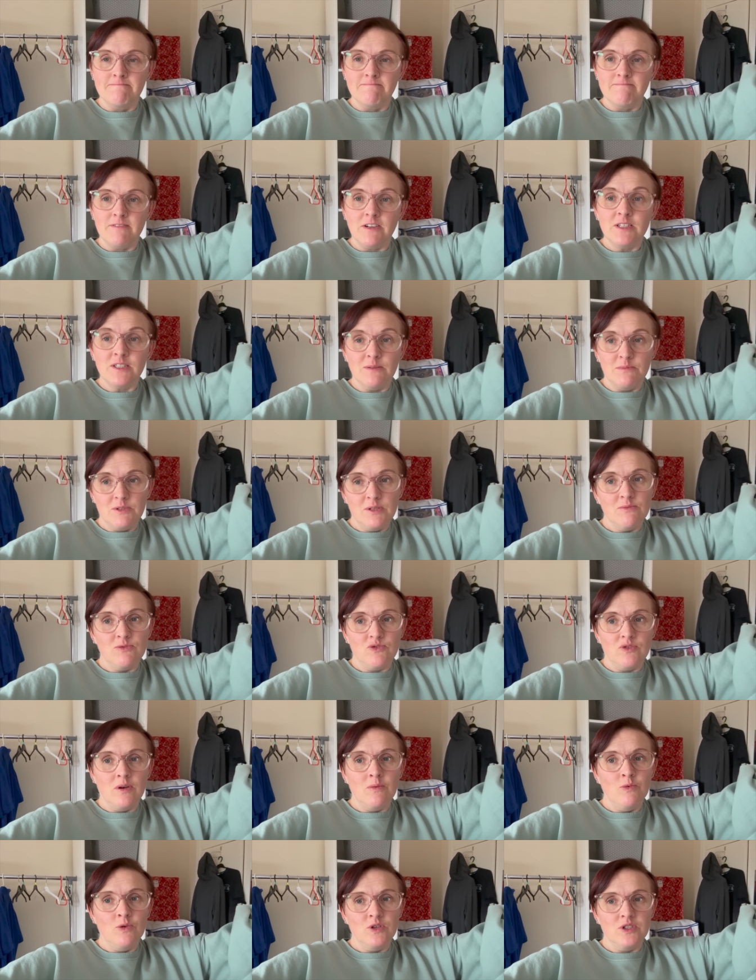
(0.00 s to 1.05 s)
I sometimes
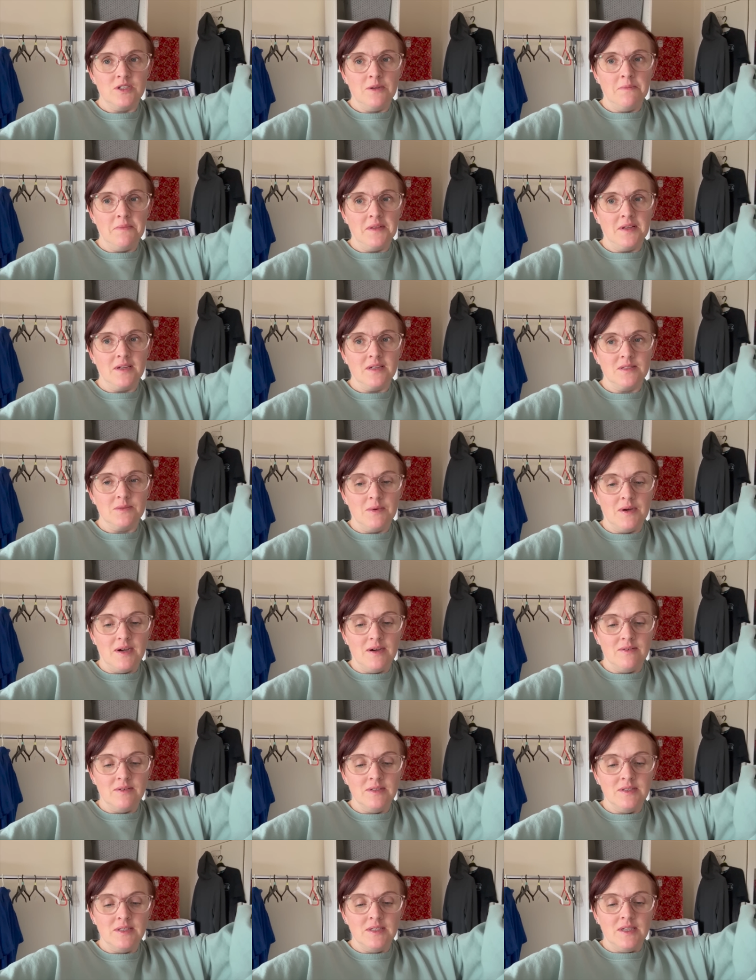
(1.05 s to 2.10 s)
try and watch something as
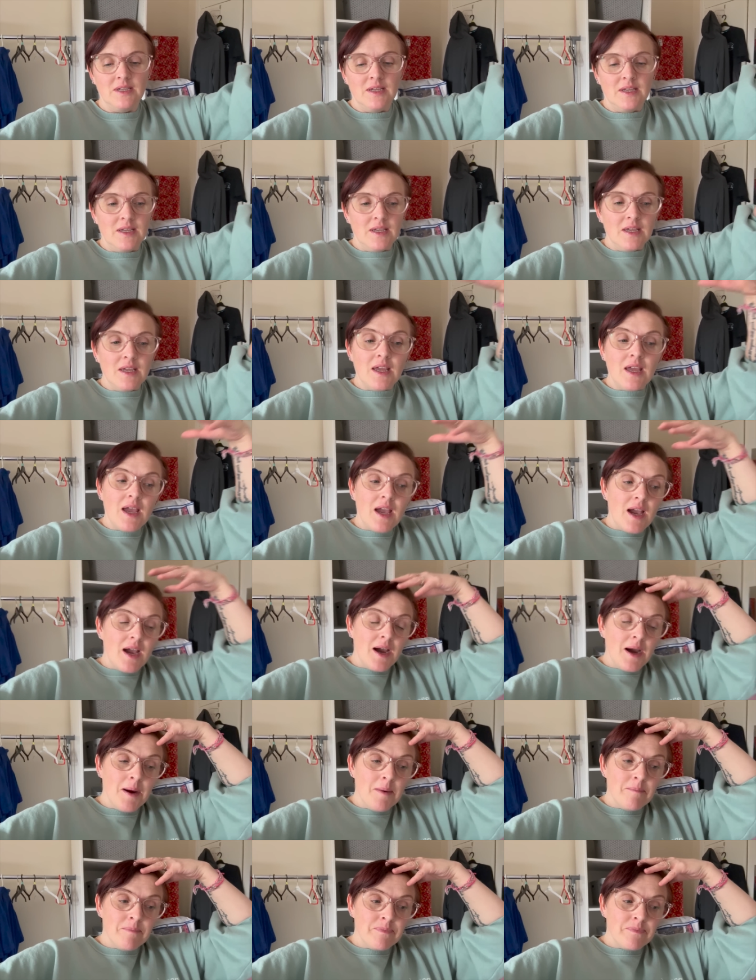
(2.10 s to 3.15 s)
well.
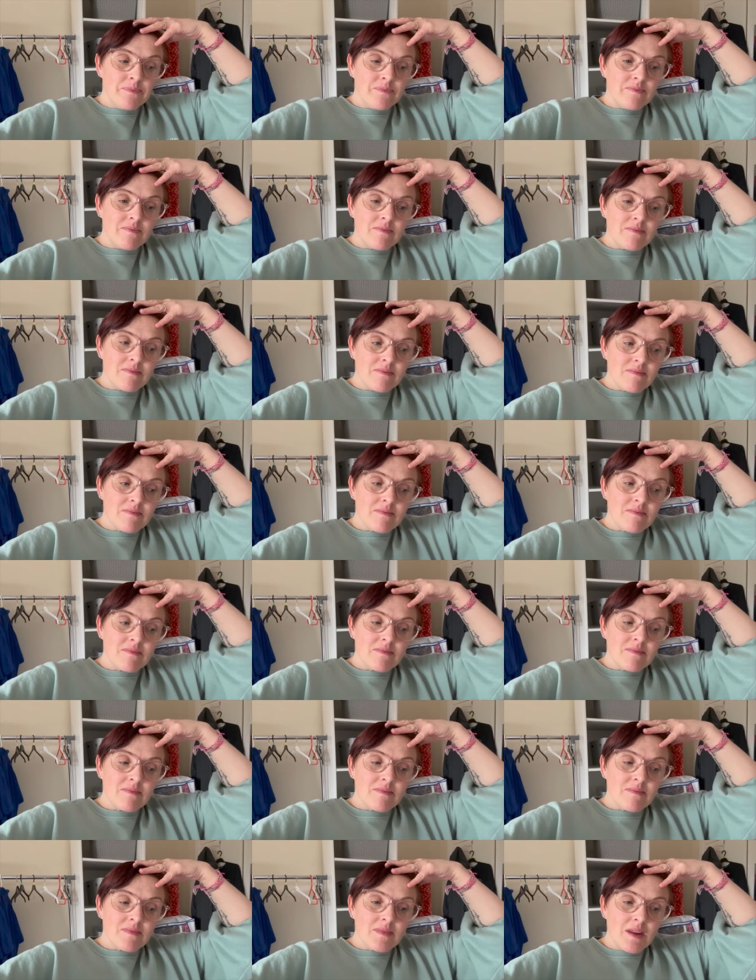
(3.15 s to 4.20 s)
Um,
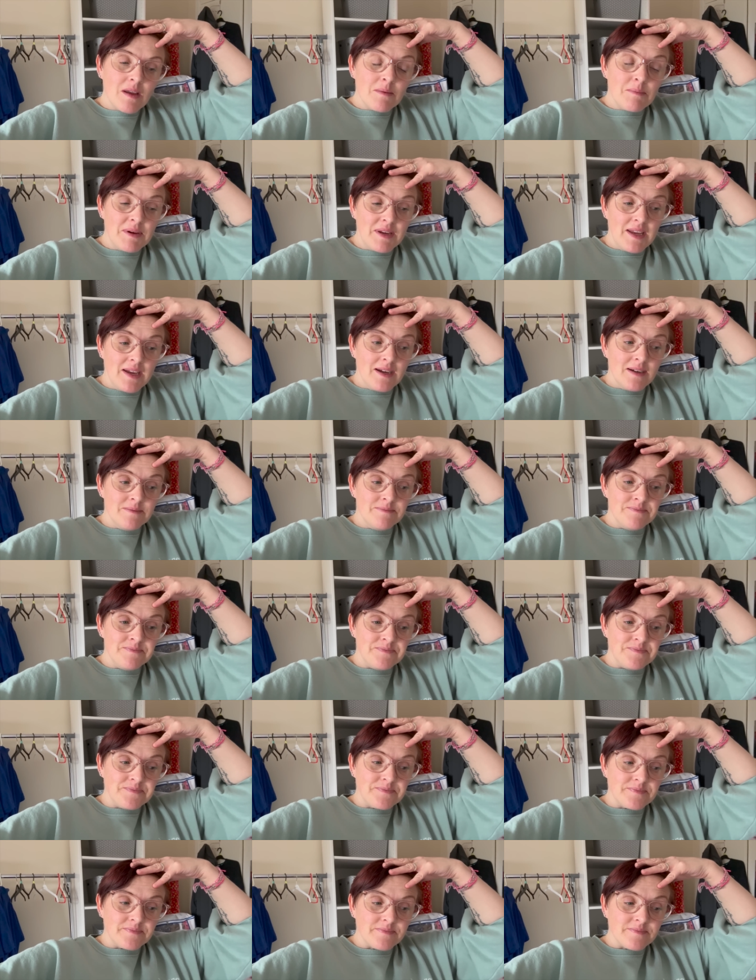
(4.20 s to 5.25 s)
but yeah,
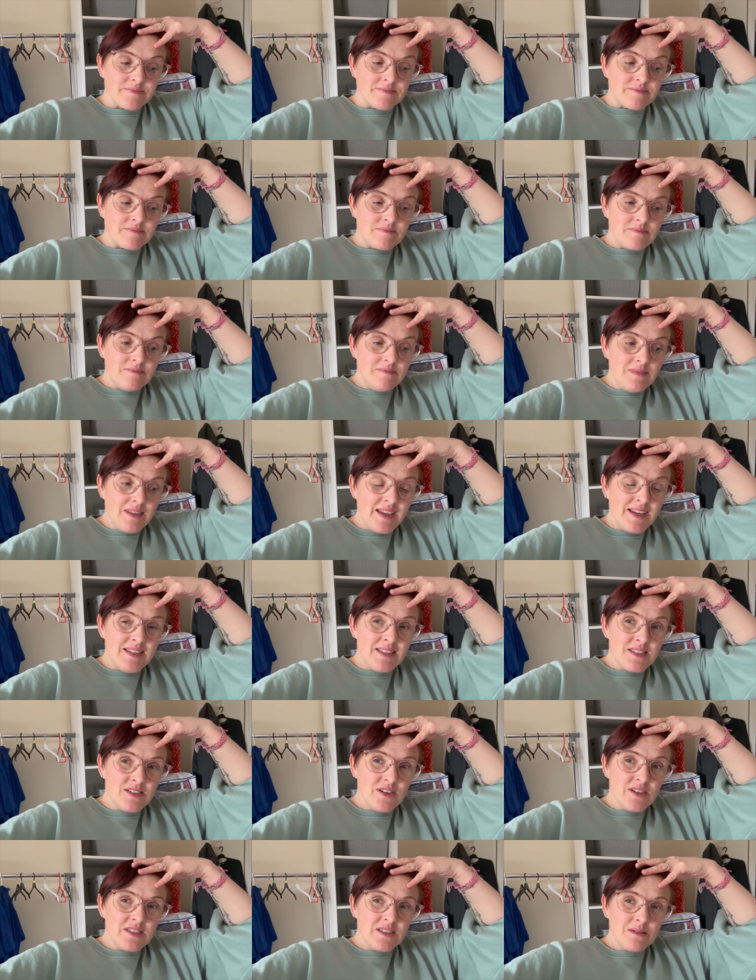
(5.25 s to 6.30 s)
it's
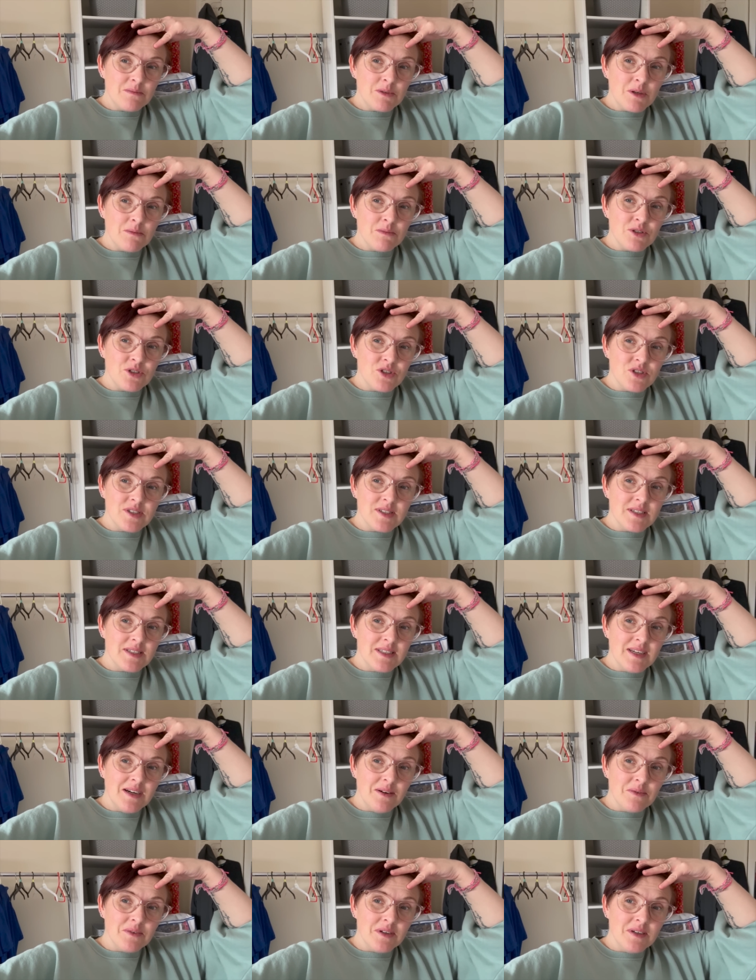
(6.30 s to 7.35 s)
nice sometimes to just sit
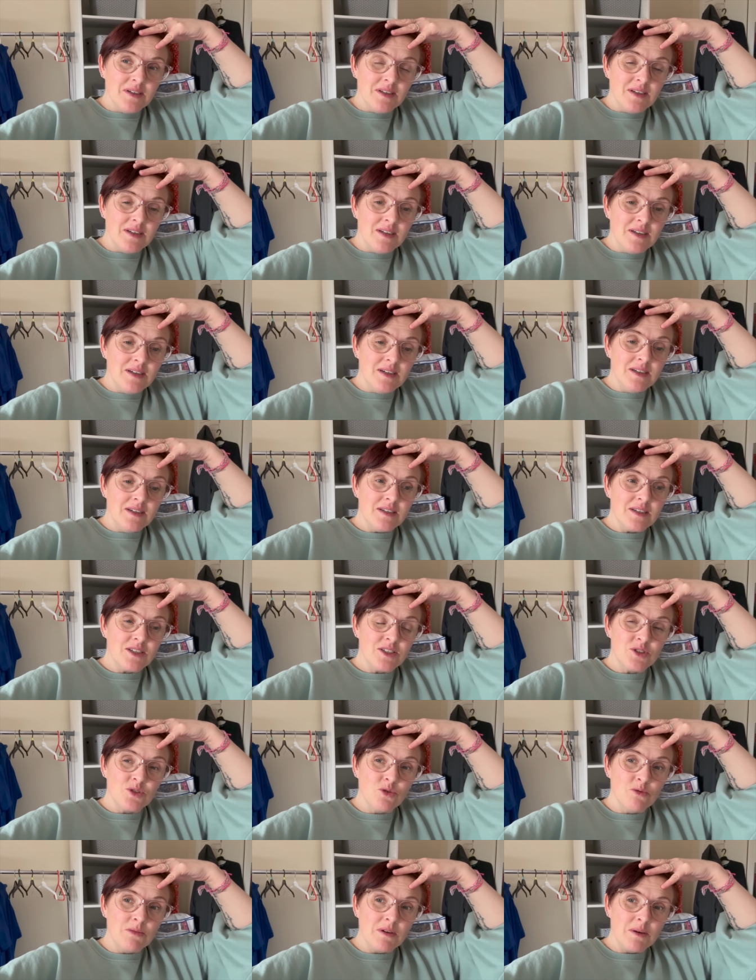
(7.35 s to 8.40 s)
down
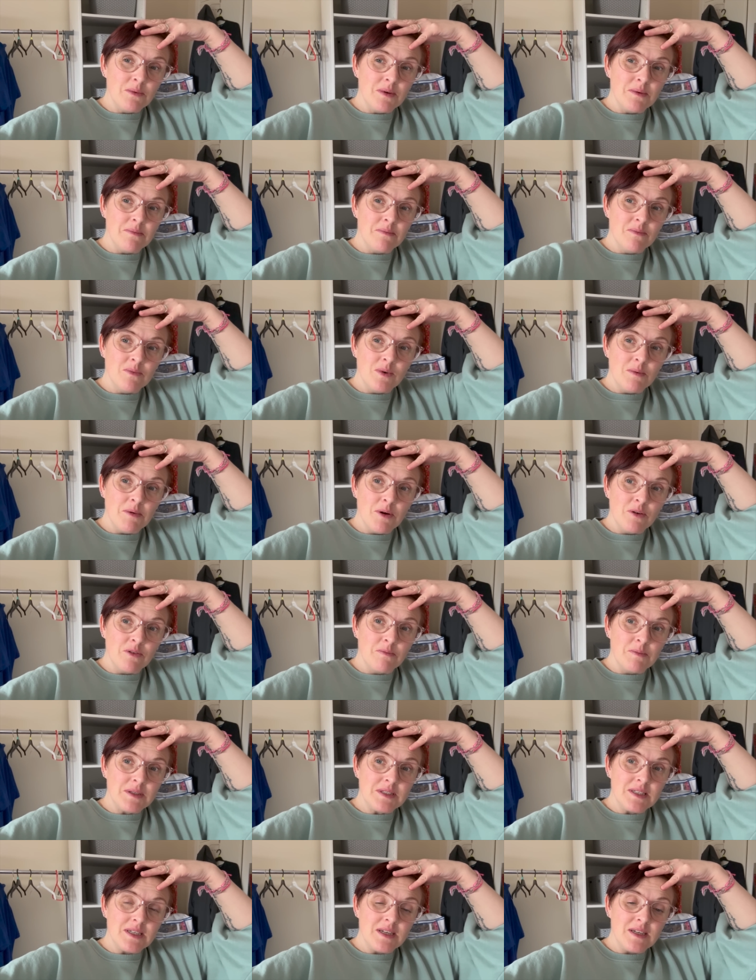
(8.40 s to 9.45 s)
because normally we're, we're both
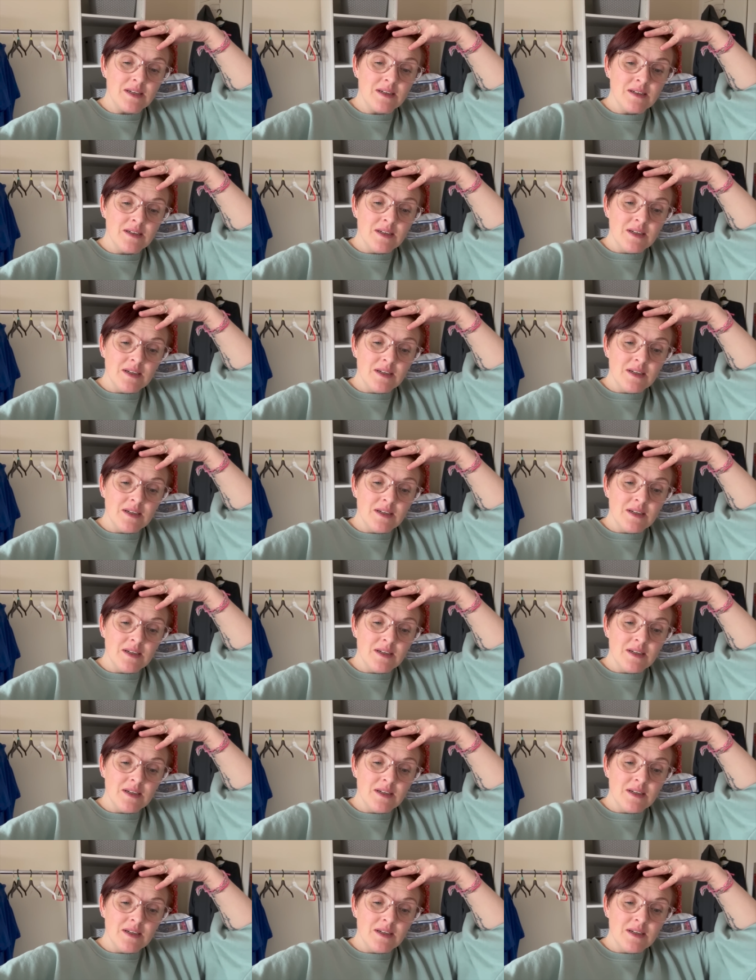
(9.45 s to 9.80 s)
busy